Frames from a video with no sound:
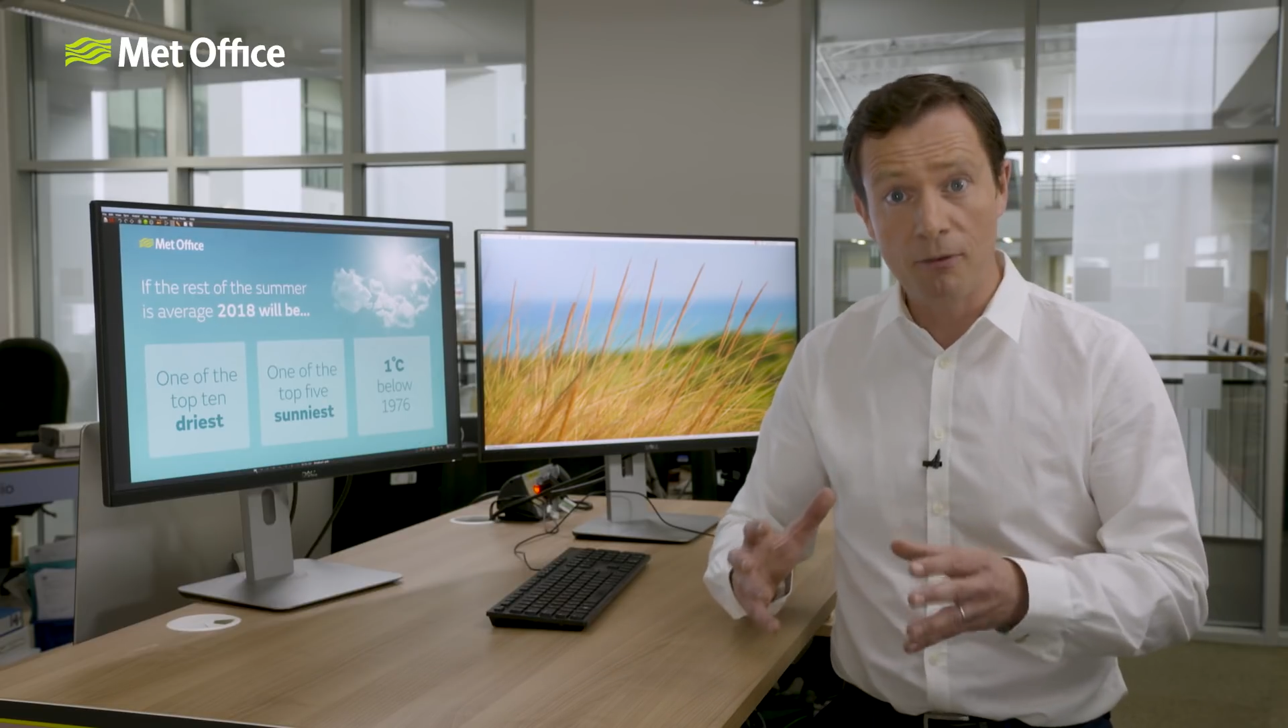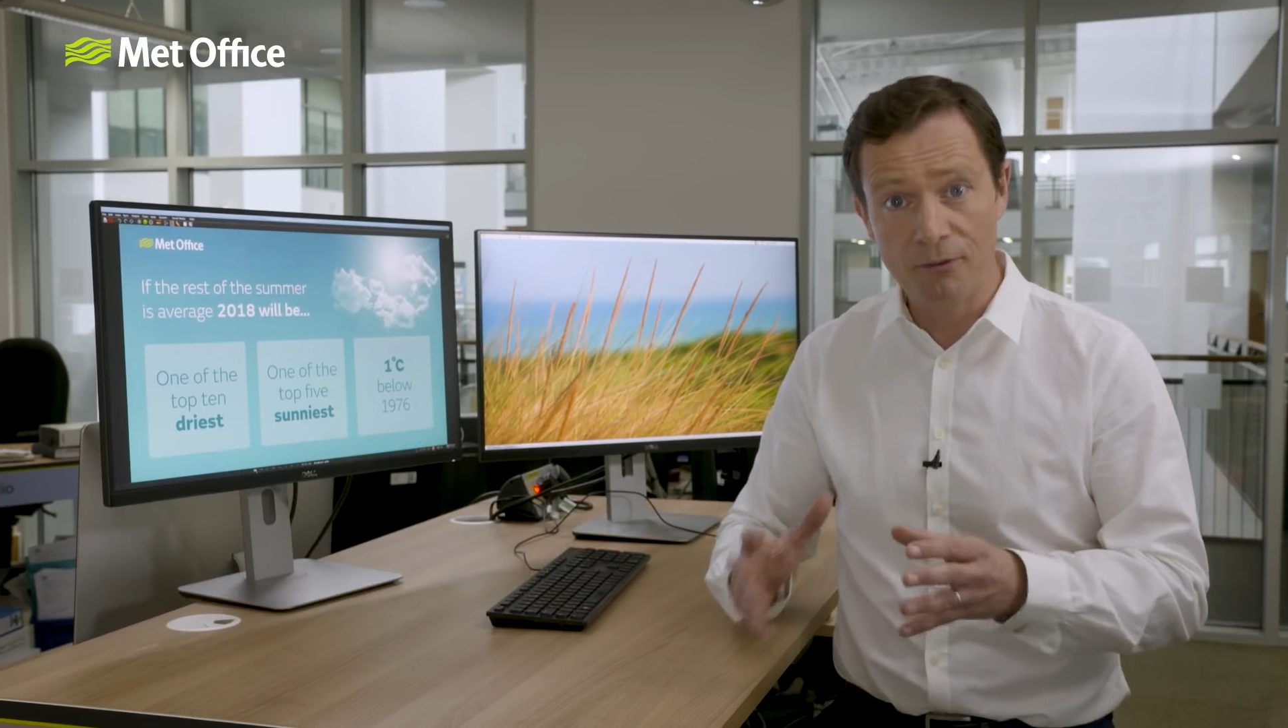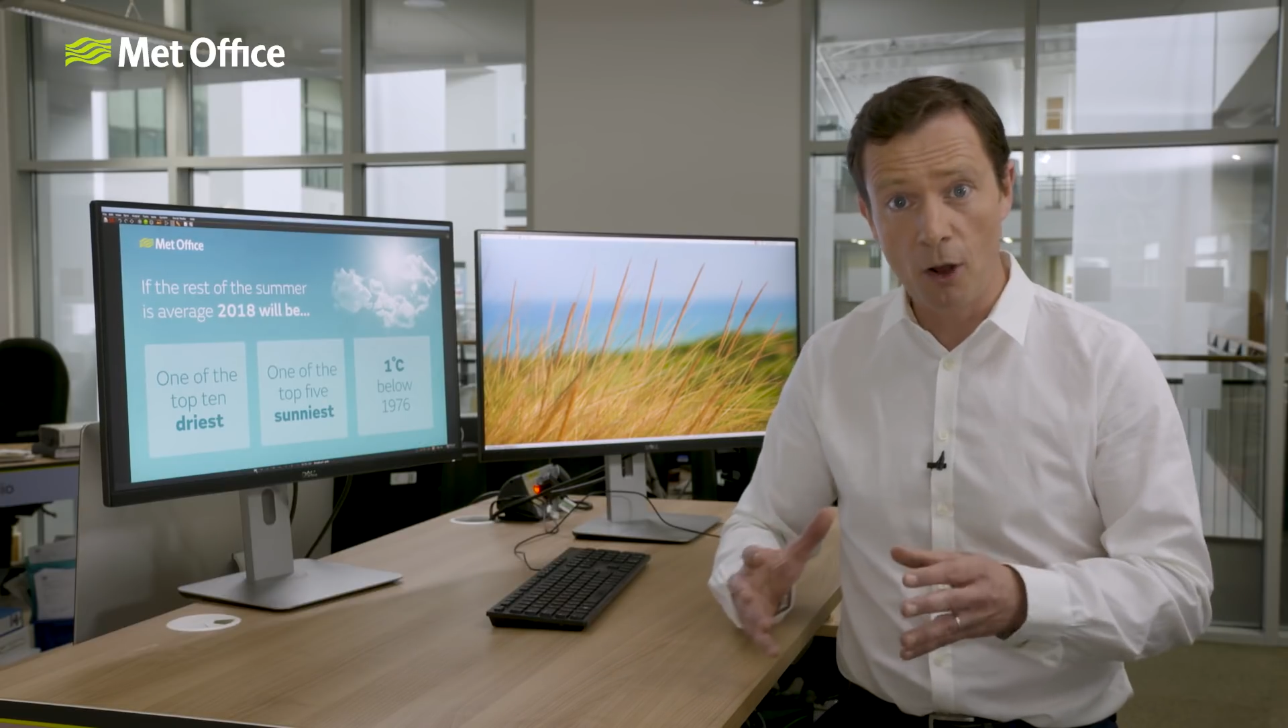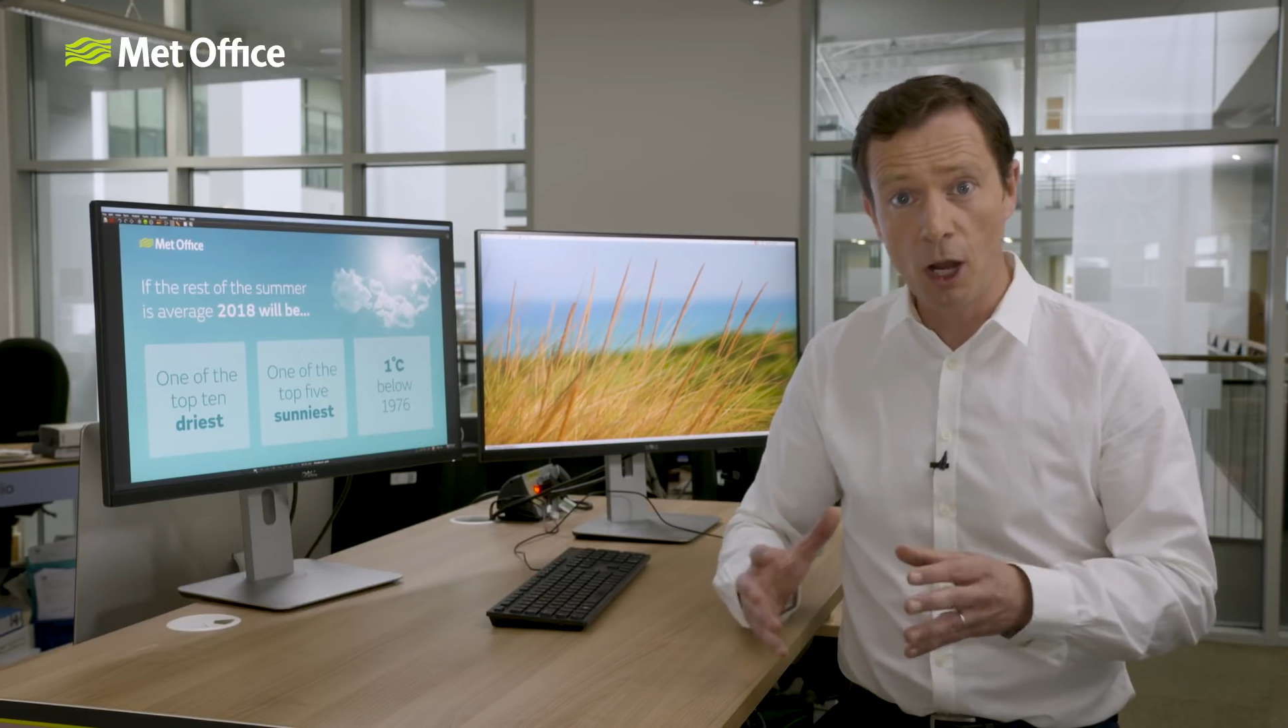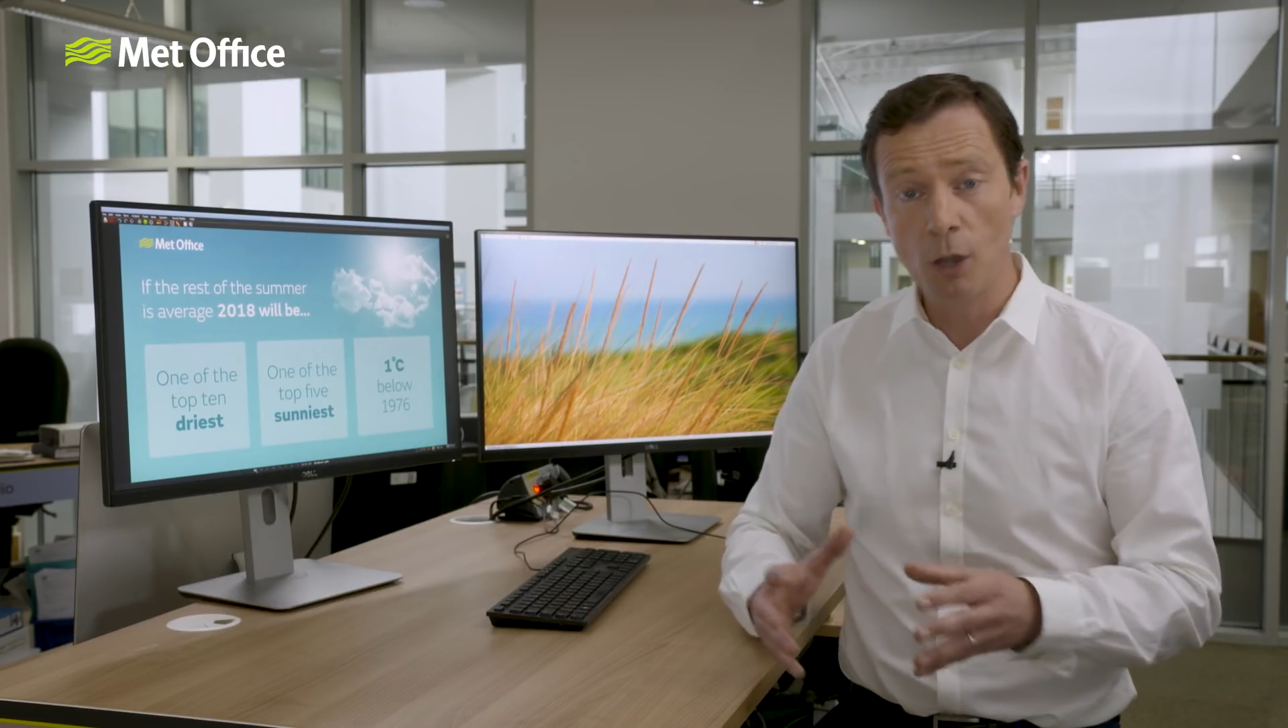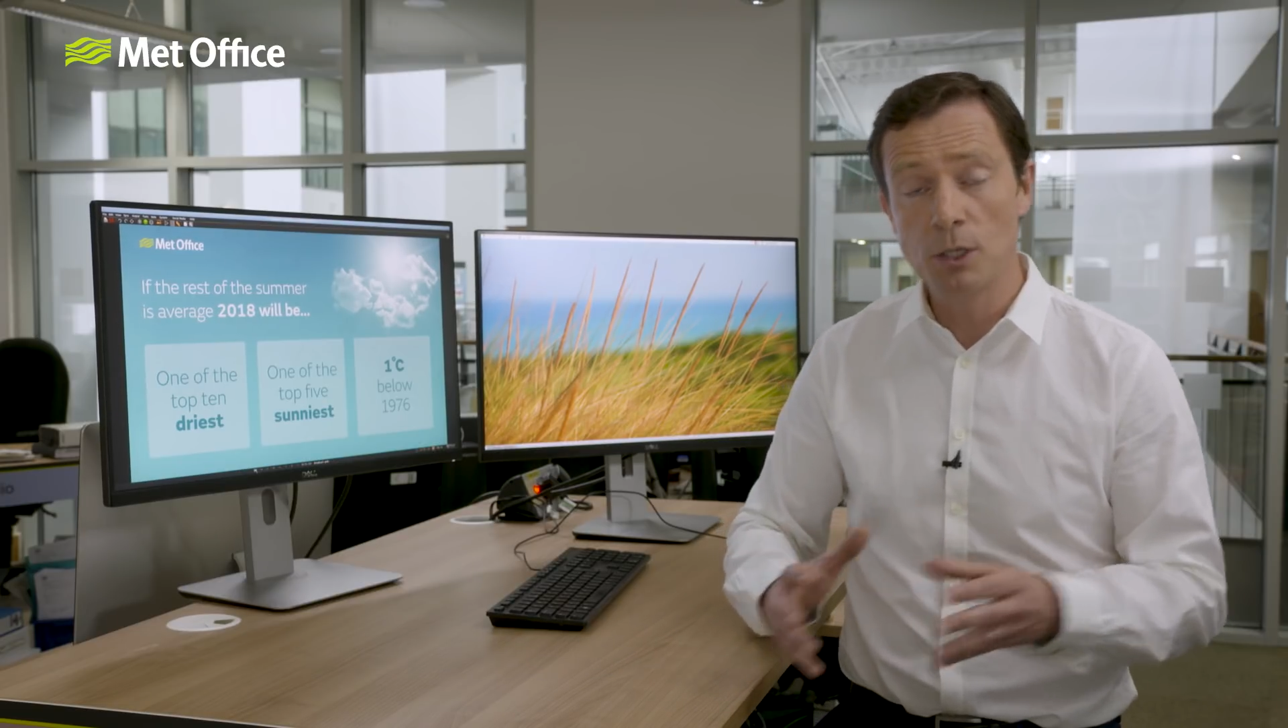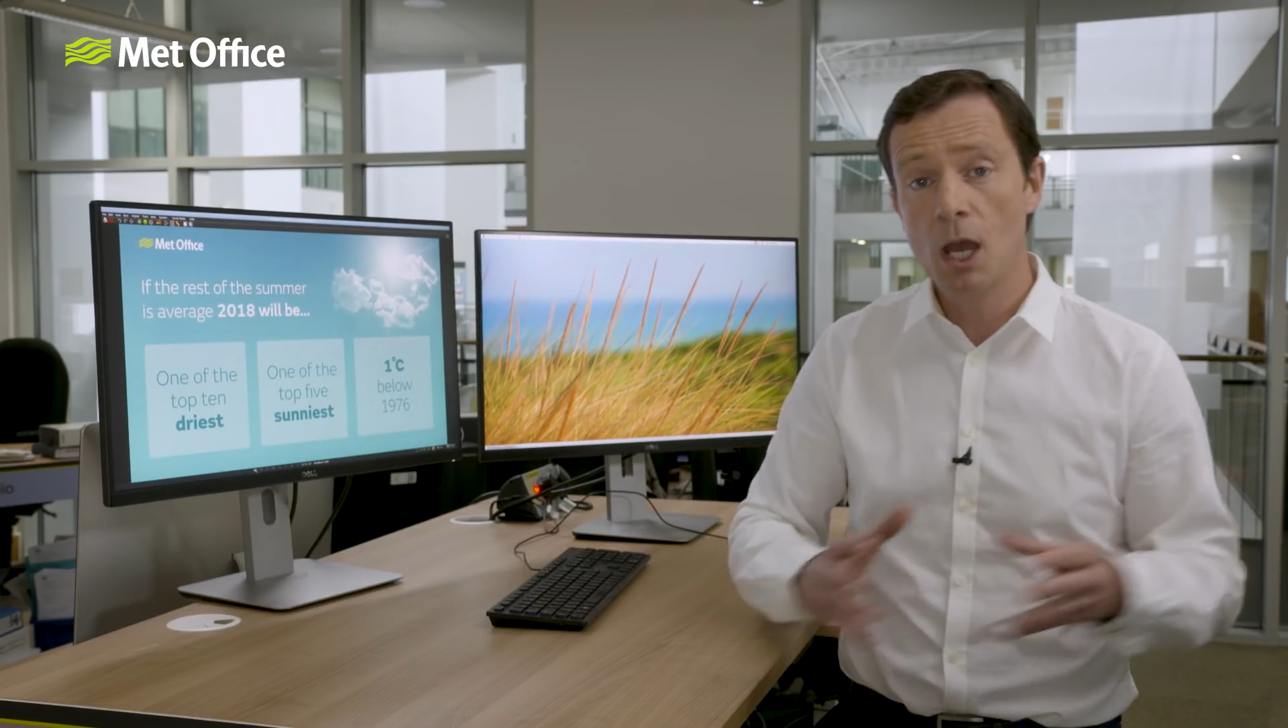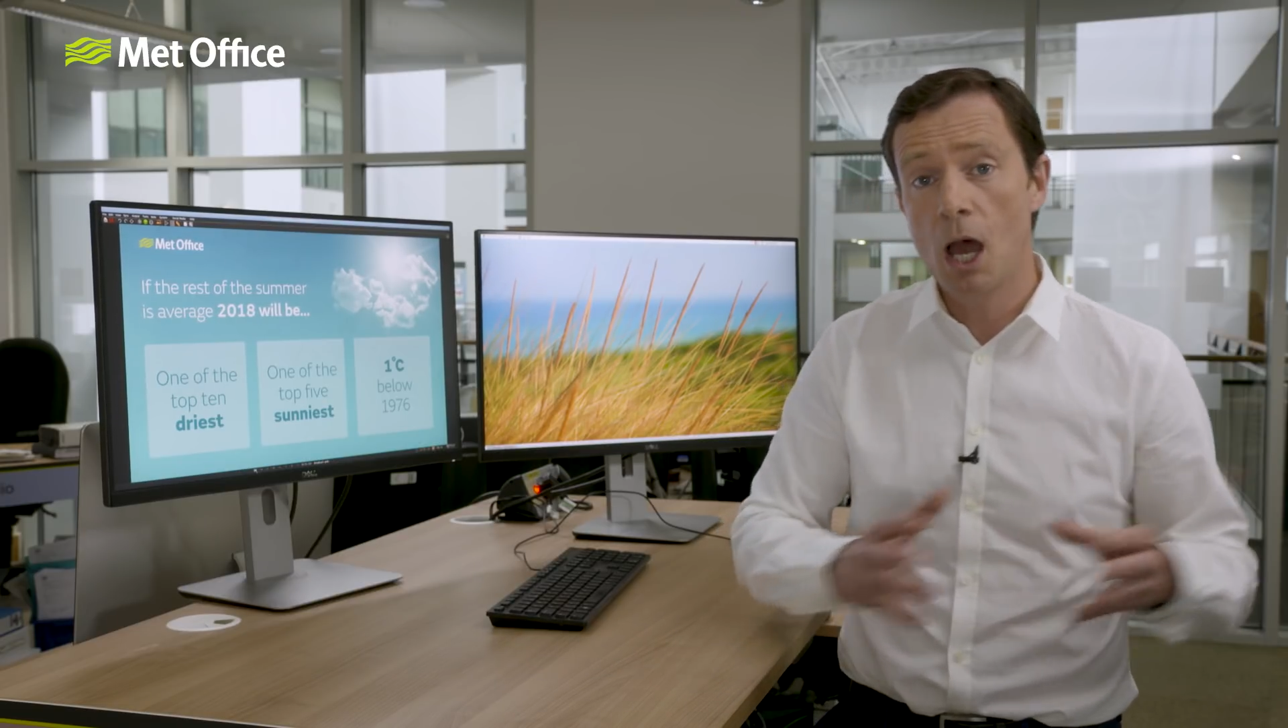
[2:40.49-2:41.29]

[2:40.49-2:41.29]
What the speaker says: followed